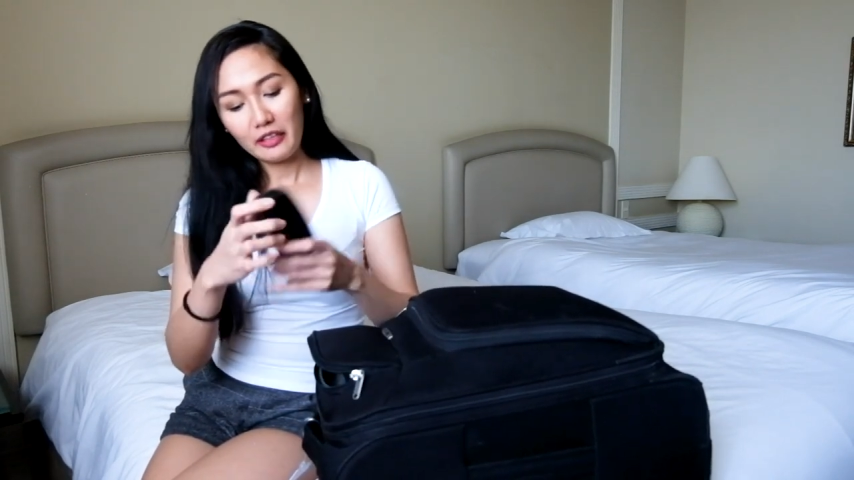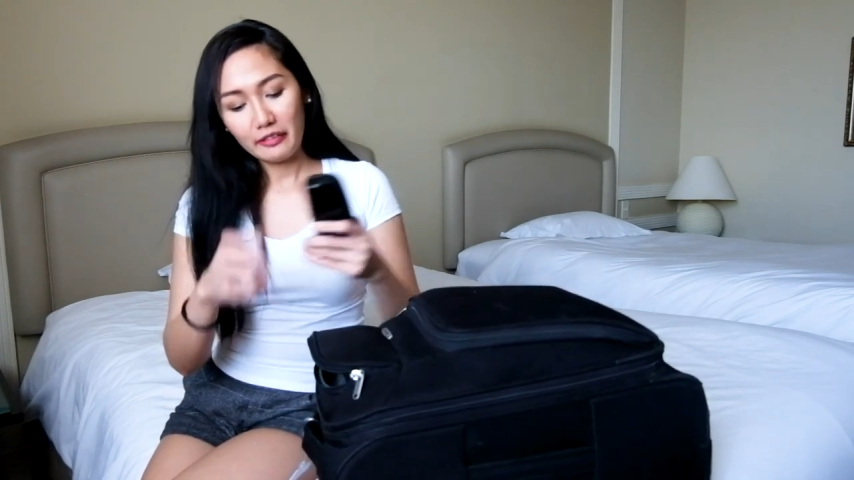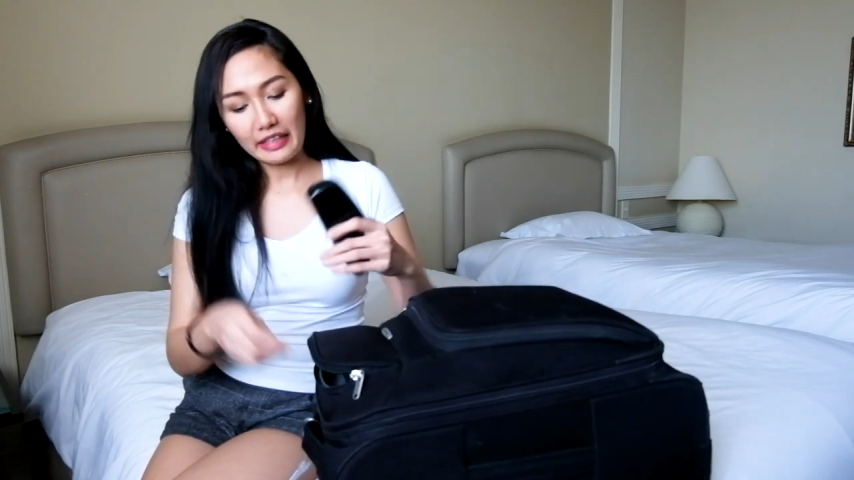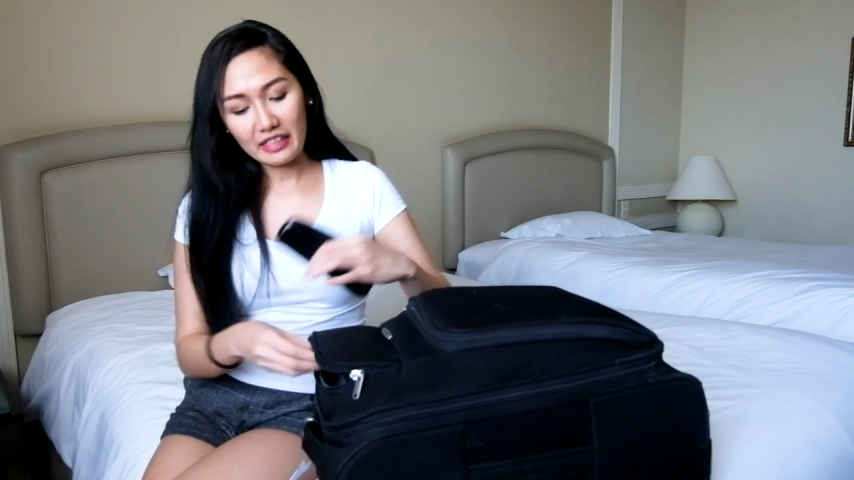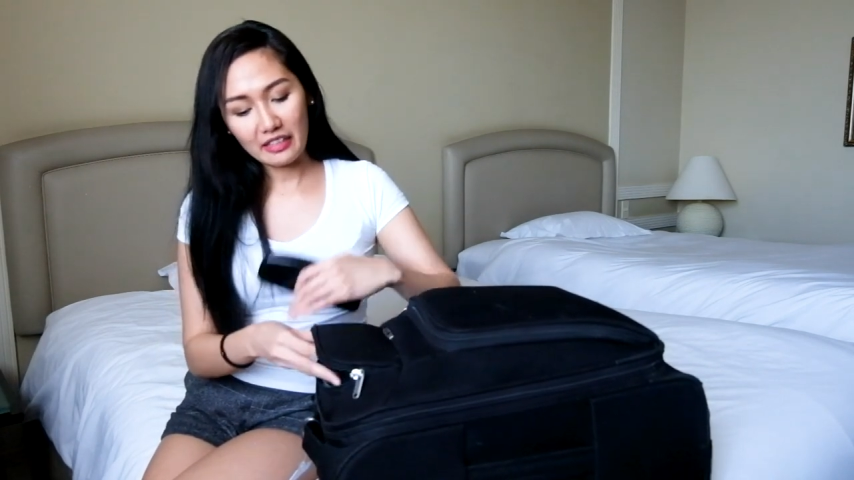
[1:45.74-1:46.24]

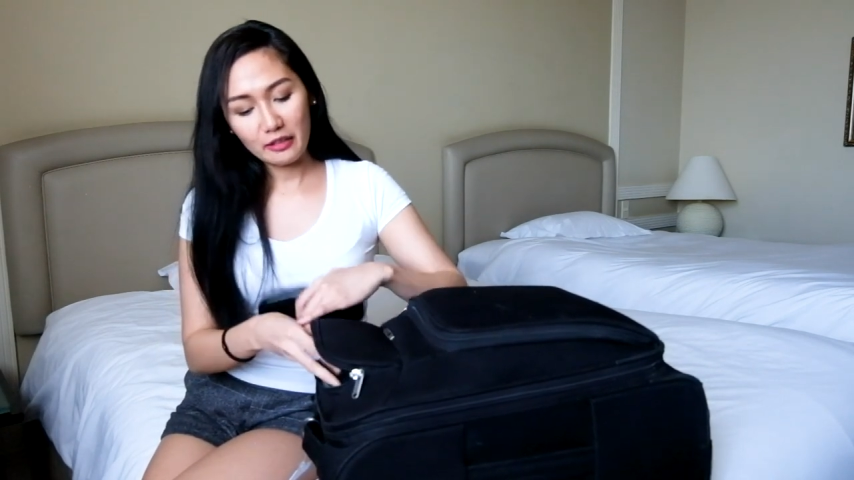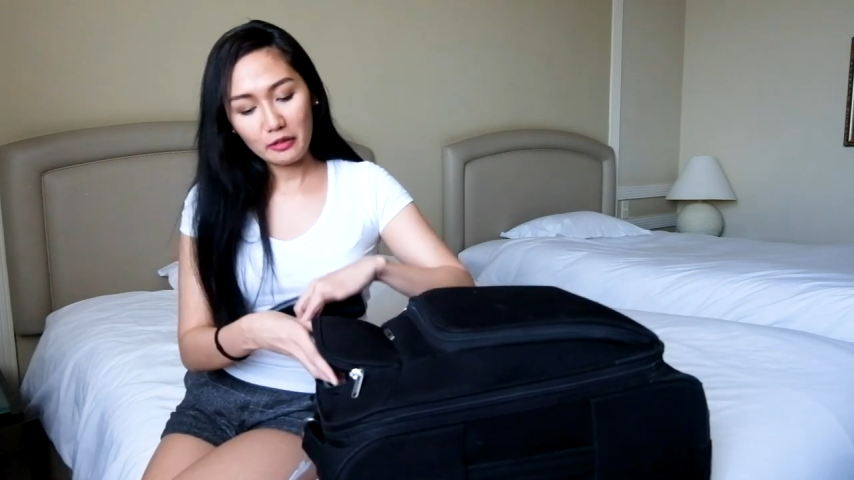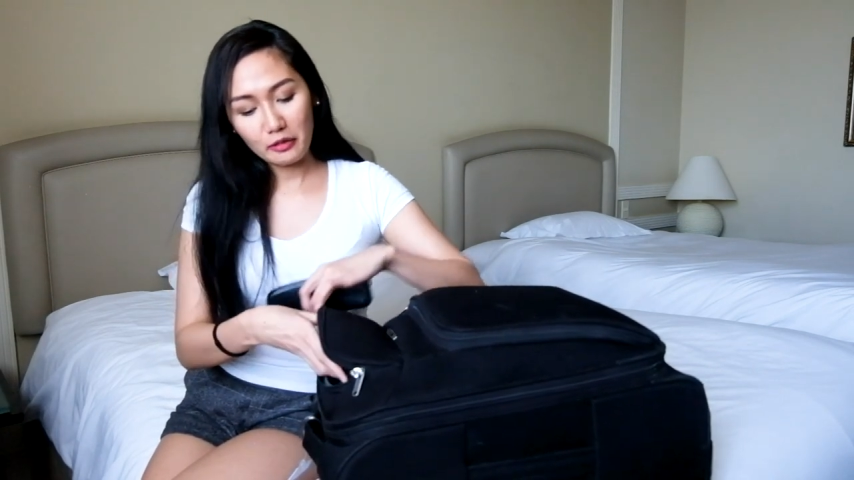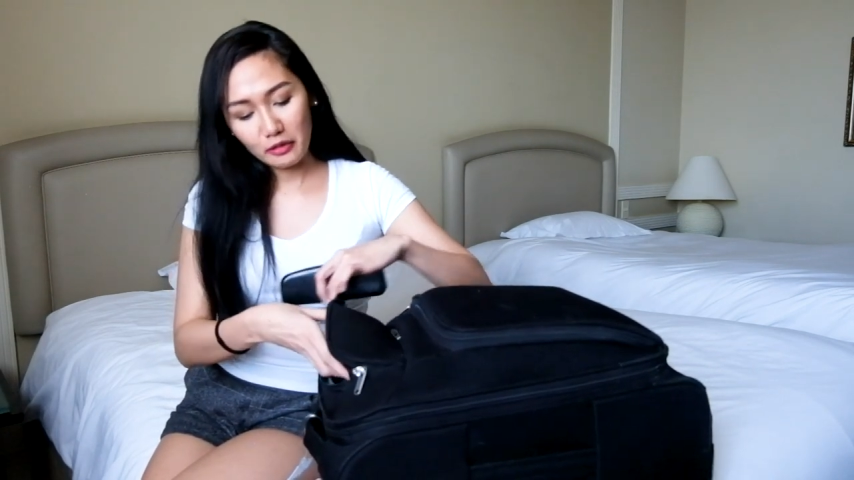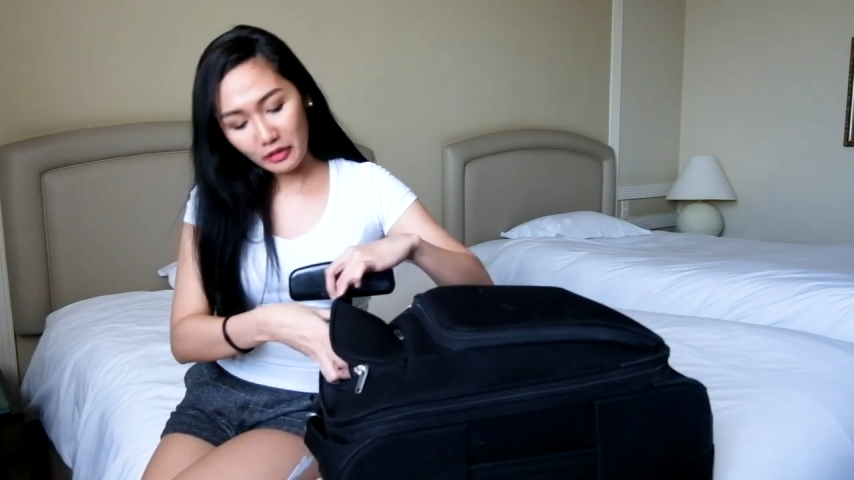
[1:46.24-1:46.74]
Right,
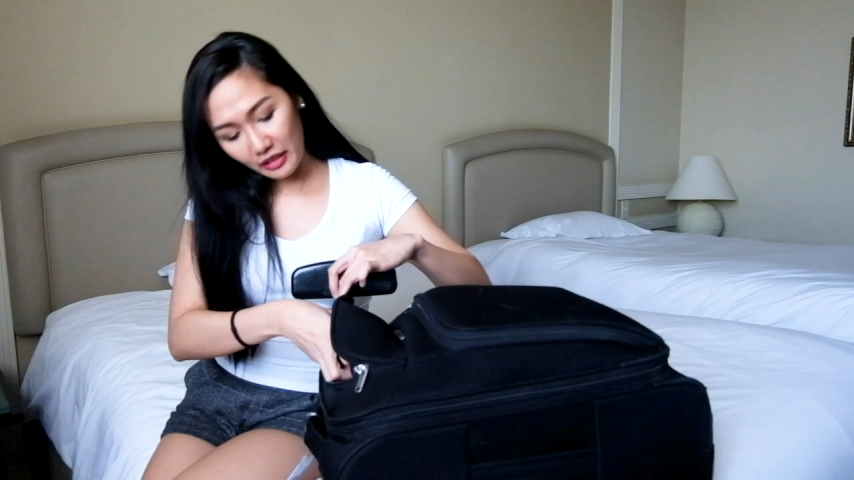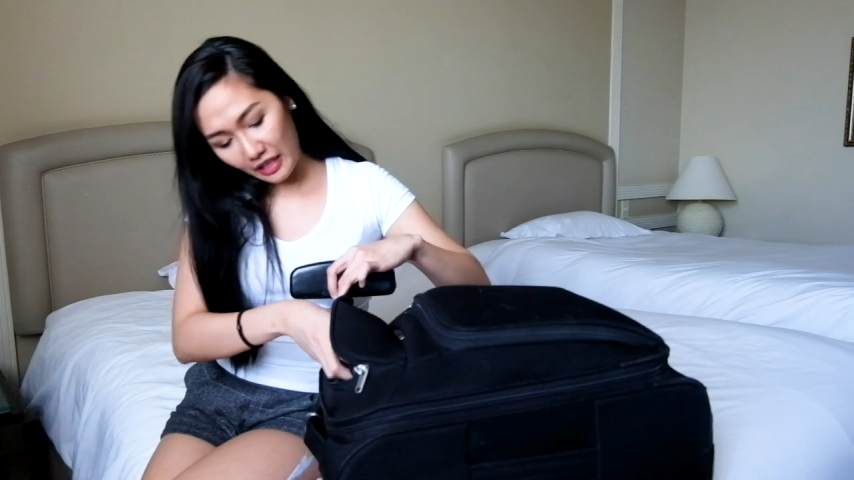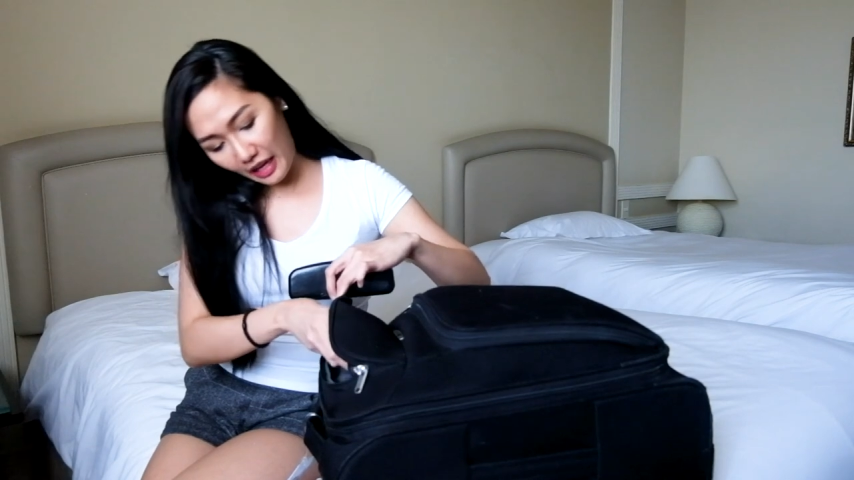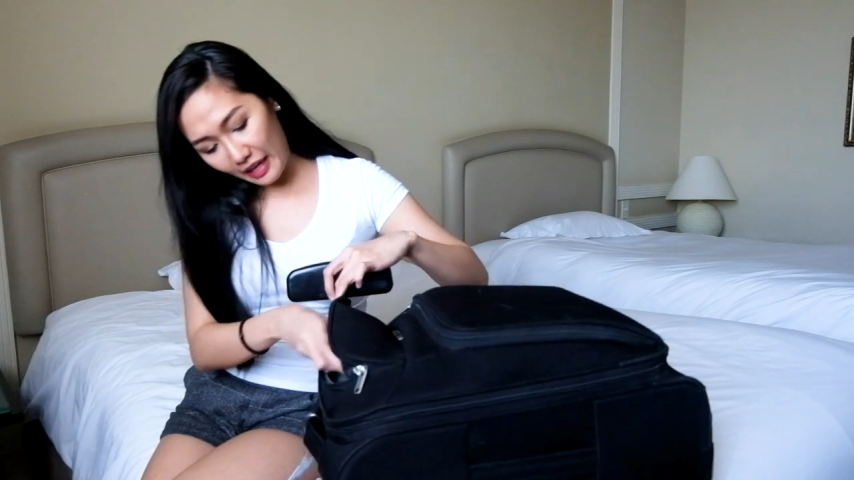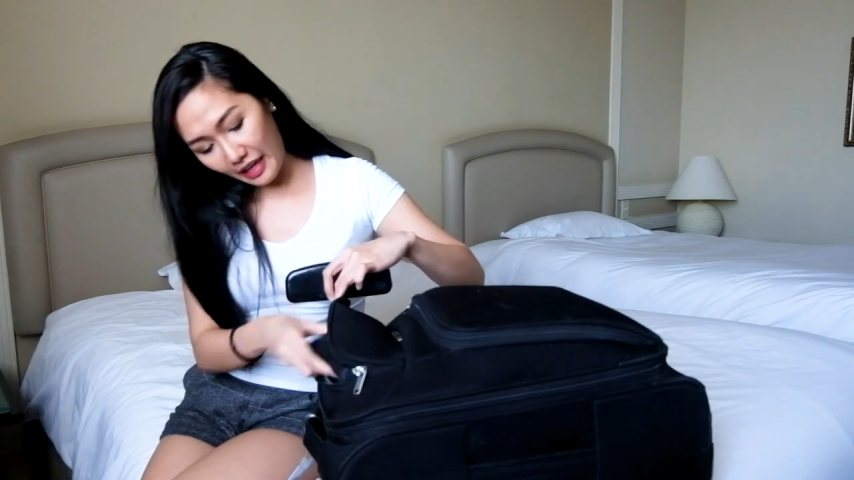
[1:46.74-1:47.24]
so
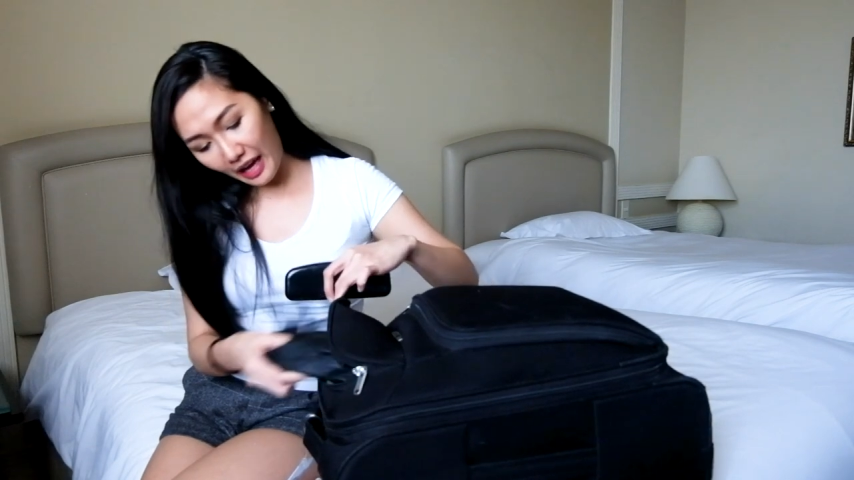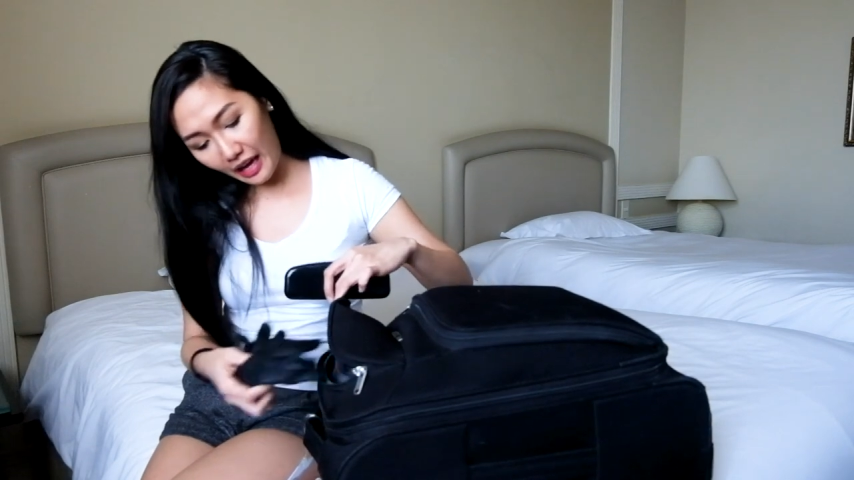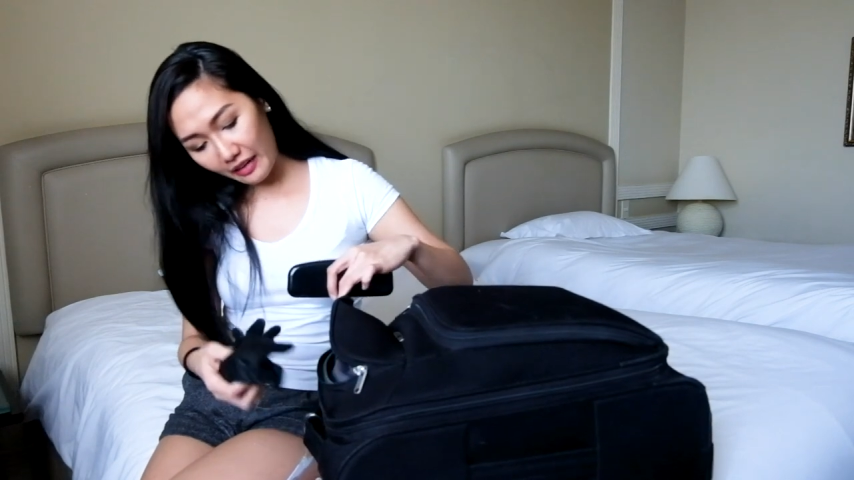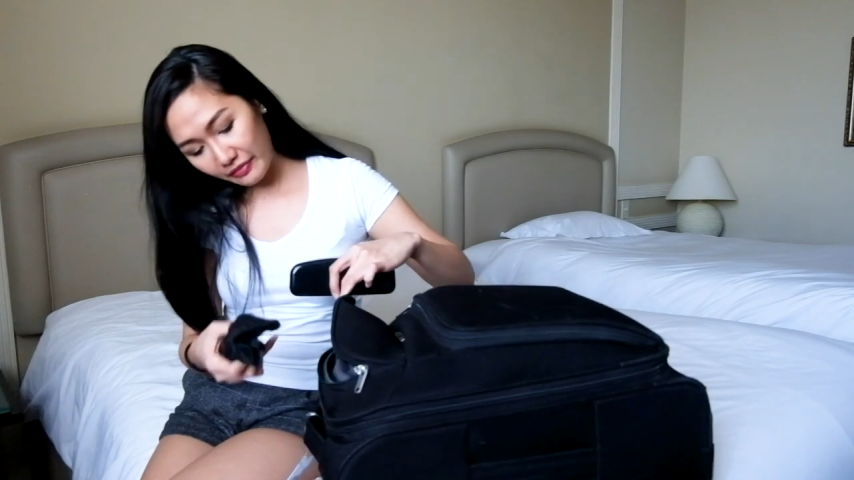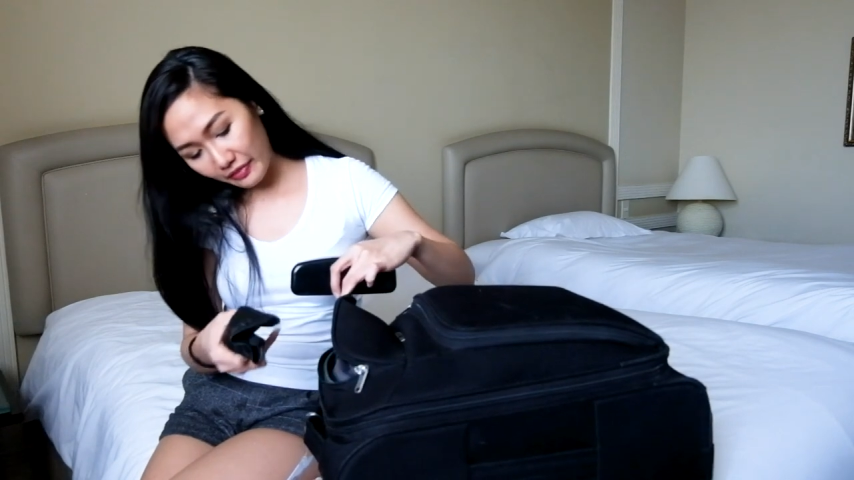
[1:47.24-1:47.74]
I
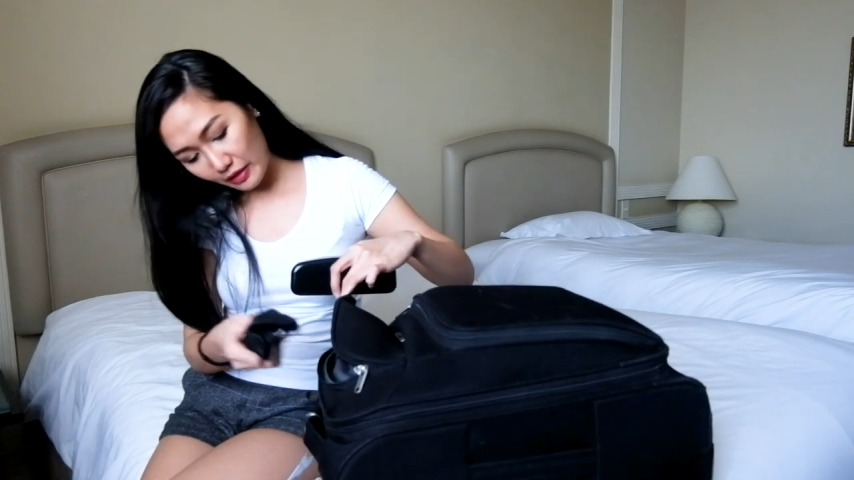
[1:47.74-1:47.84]
have